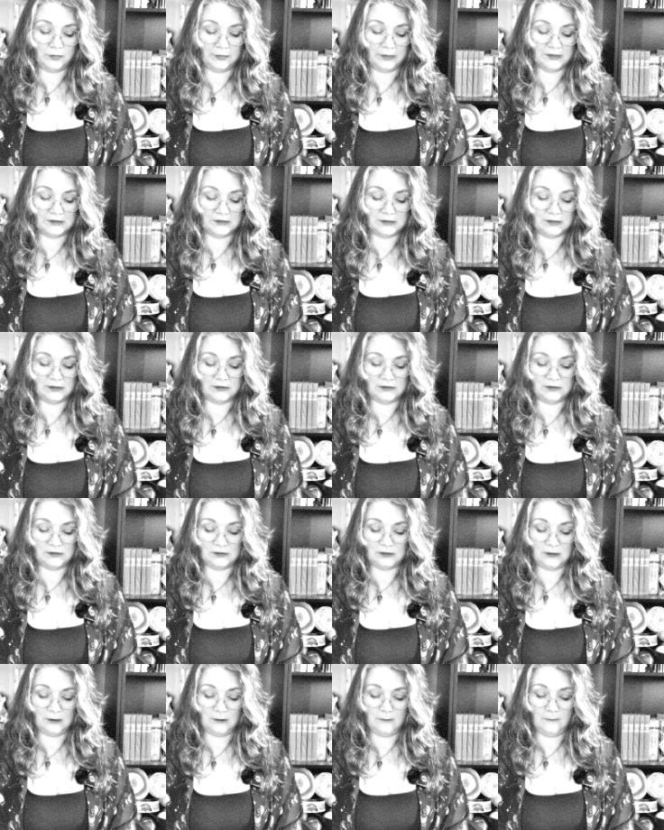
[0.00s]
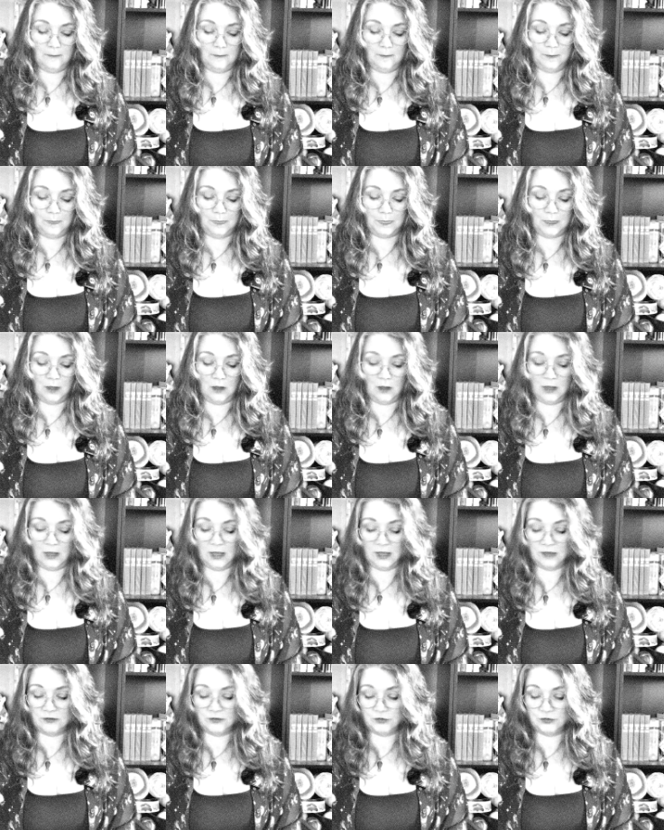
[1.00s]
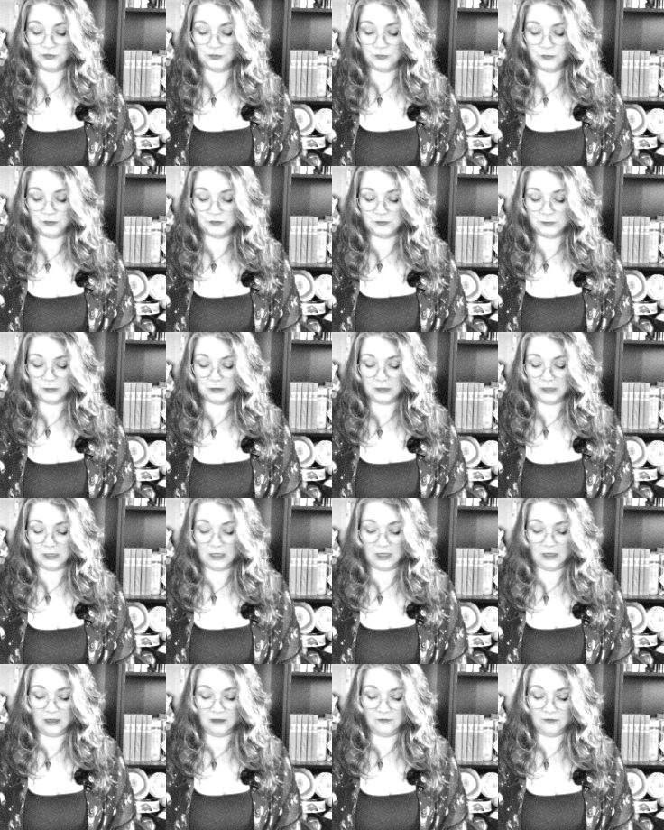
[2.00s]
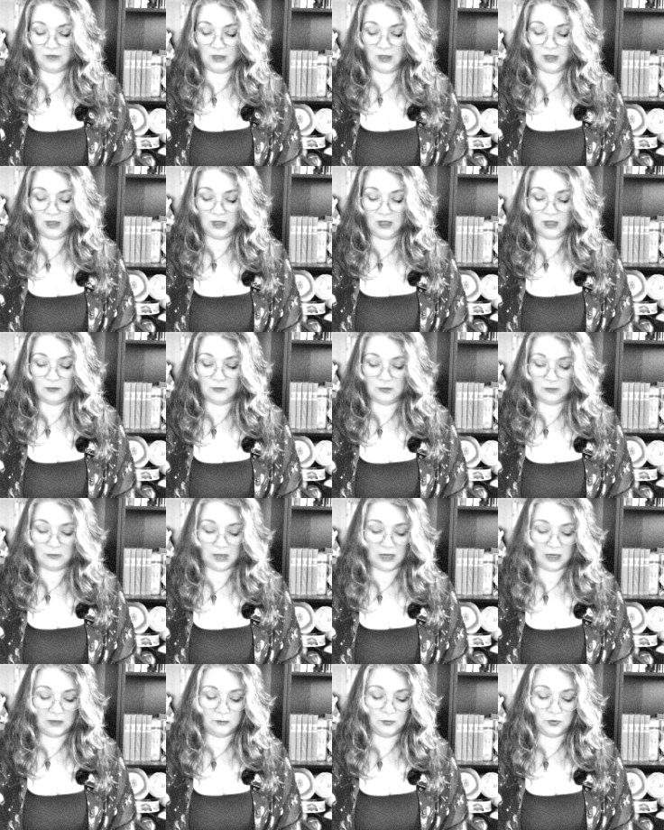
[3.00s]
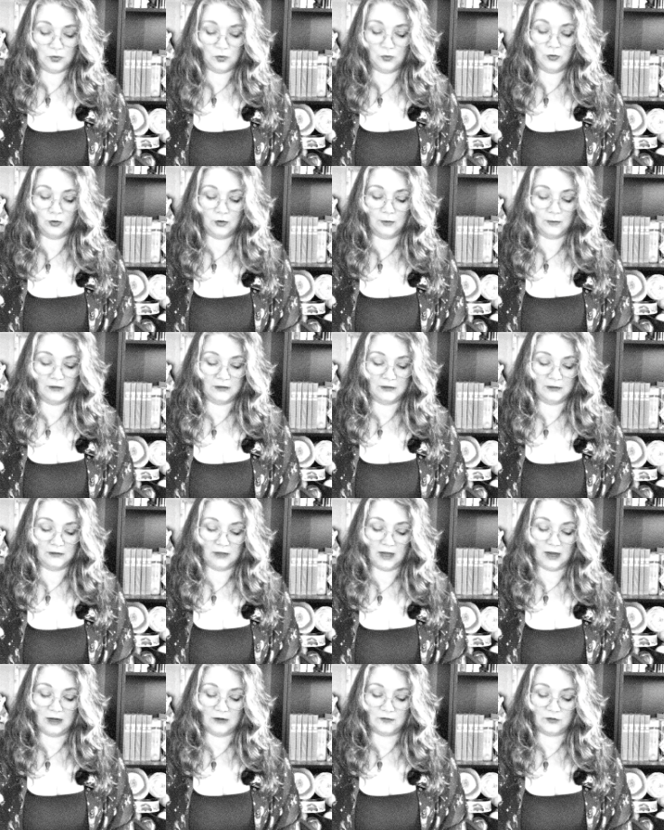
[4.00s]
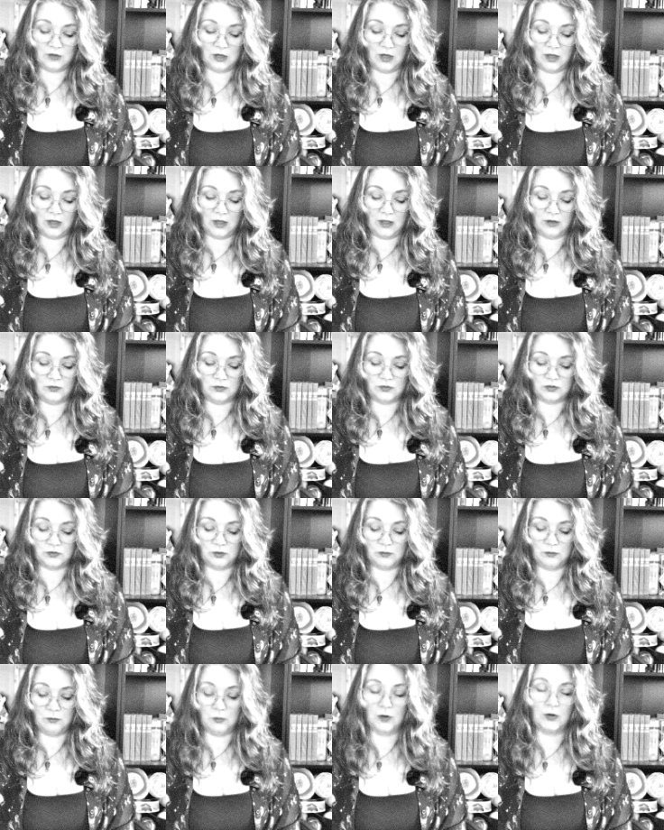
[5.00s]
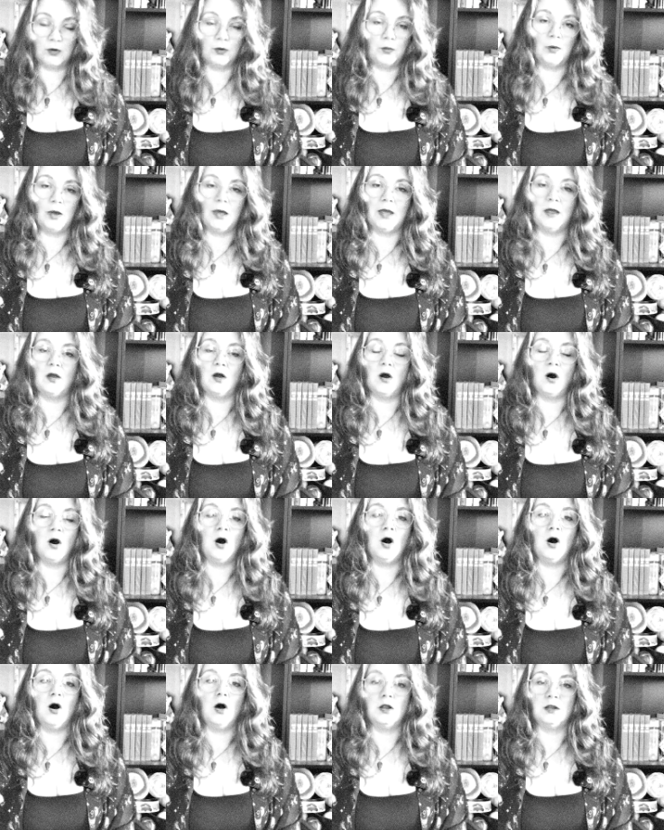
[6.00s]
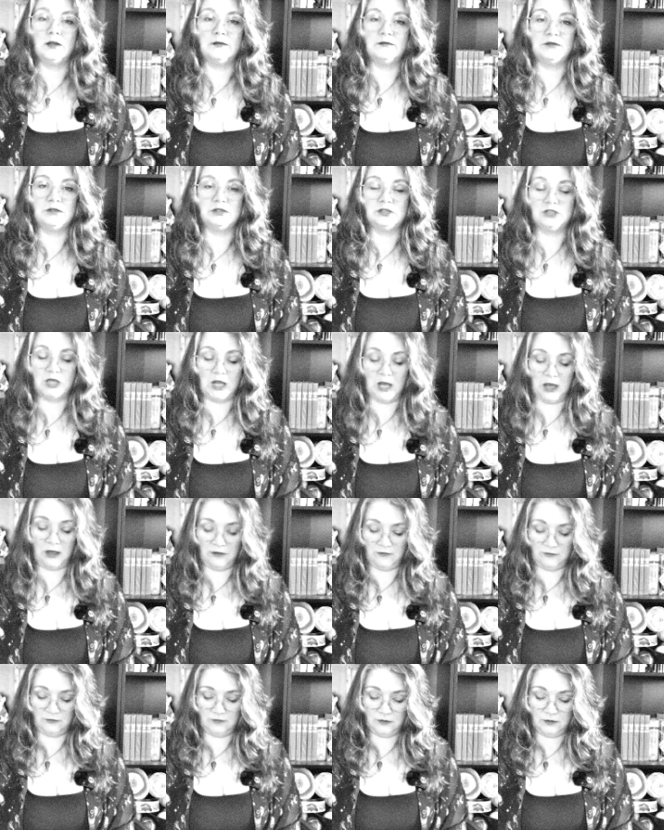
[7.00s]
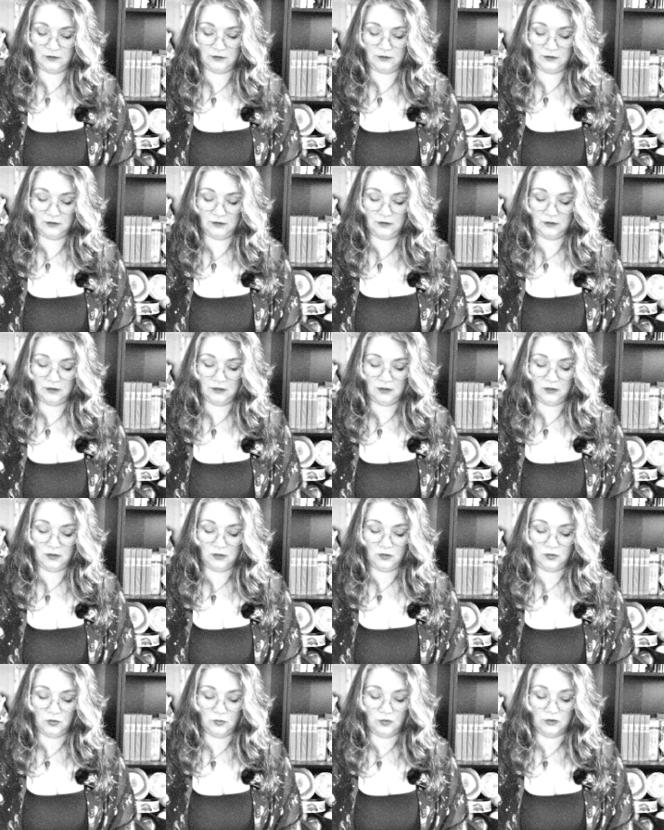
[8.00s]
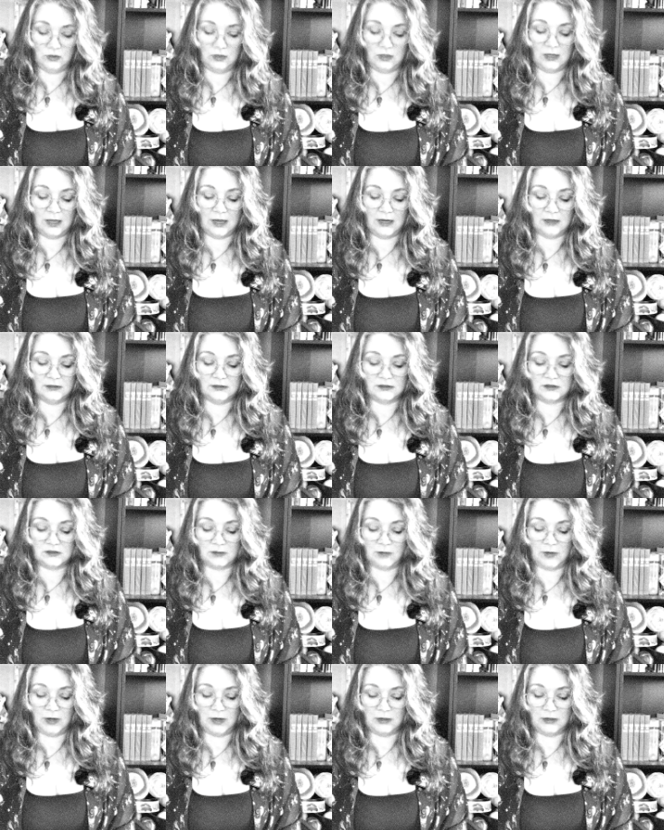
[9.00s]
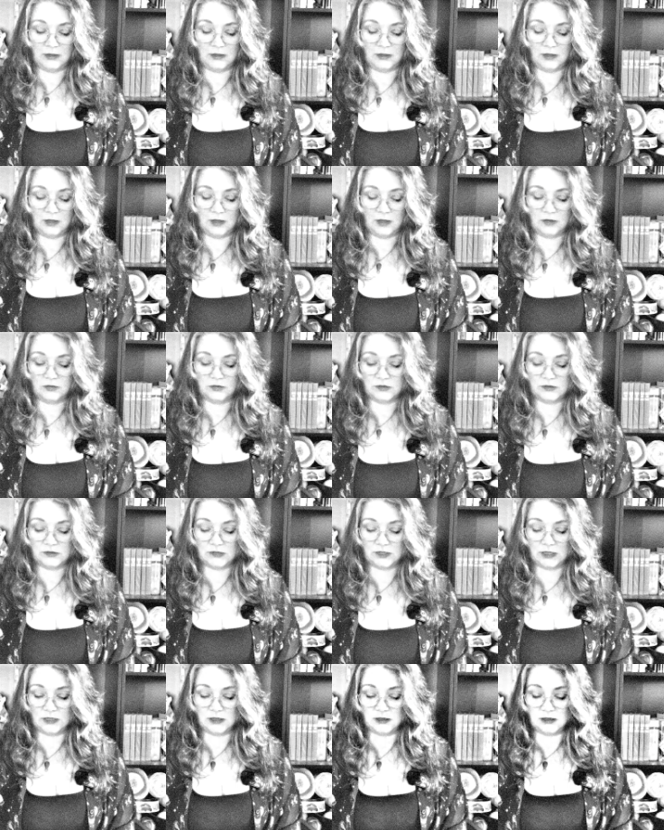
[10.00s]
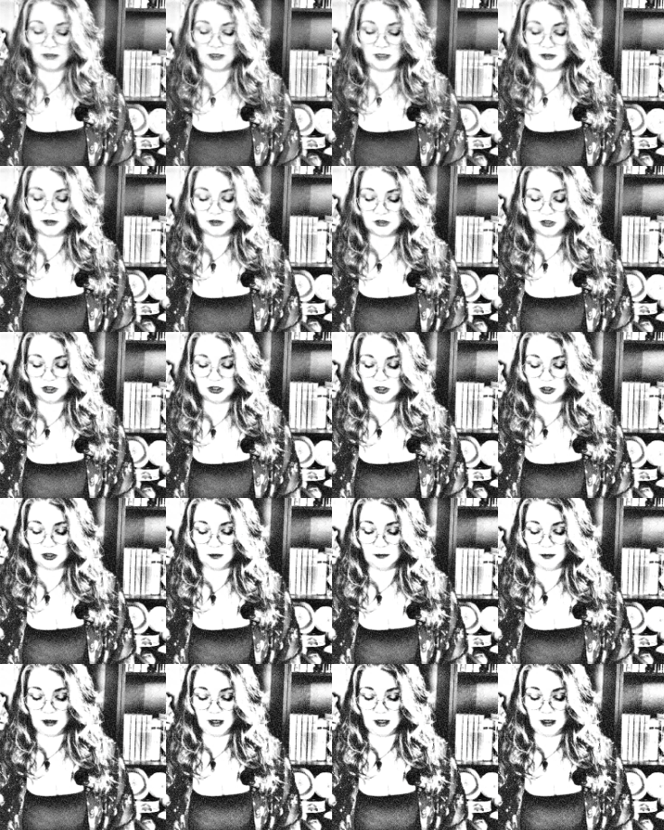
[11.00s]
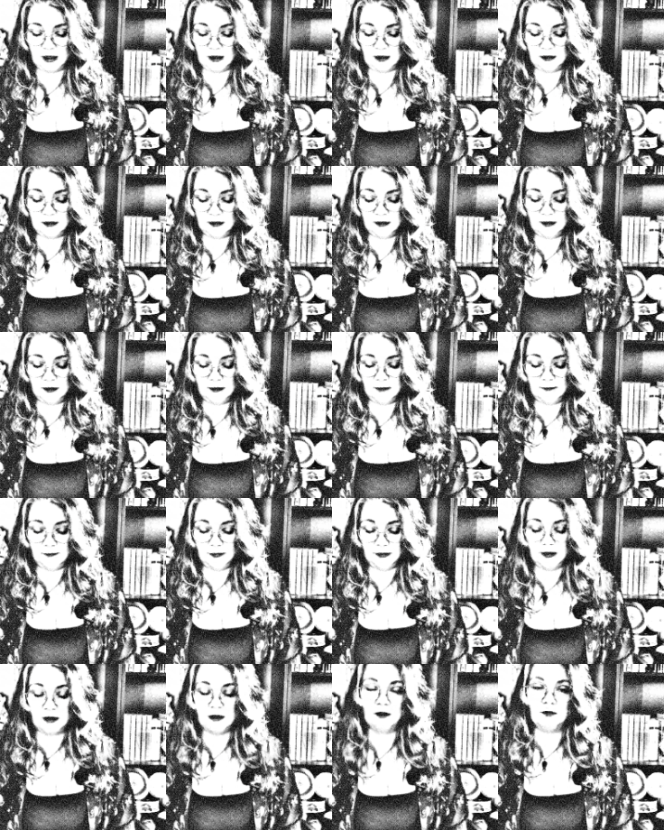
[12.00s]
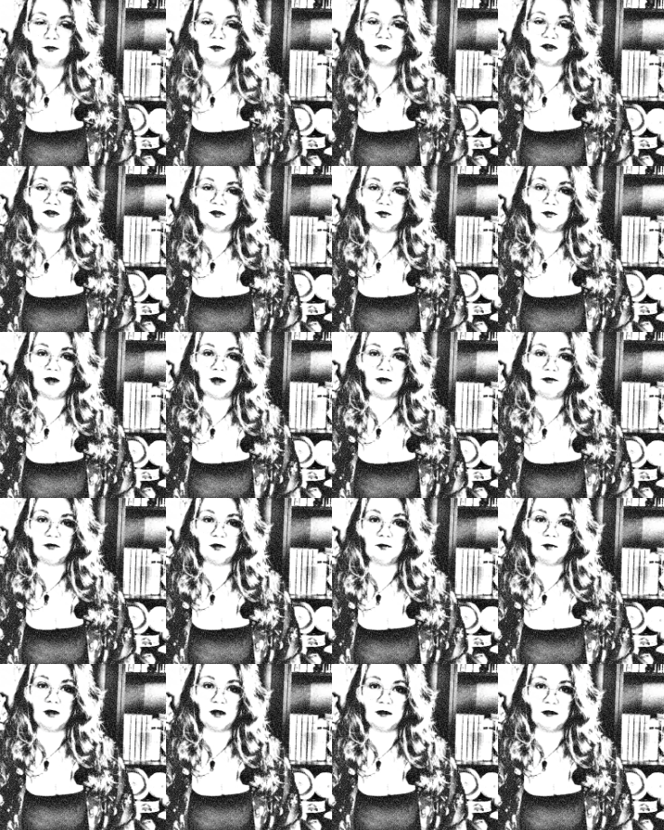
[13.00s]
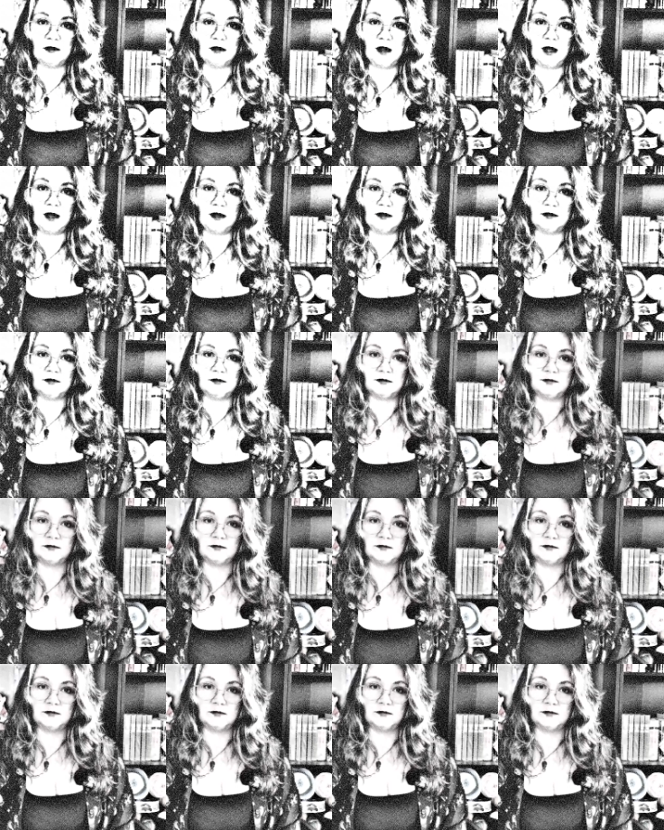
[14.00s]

my sins. All I had to do was believe and be made pure by the light of God, which would burn away all of the chaff. When the light dissipated, I was standing next to Jeremiah, and he was surrounded by the light.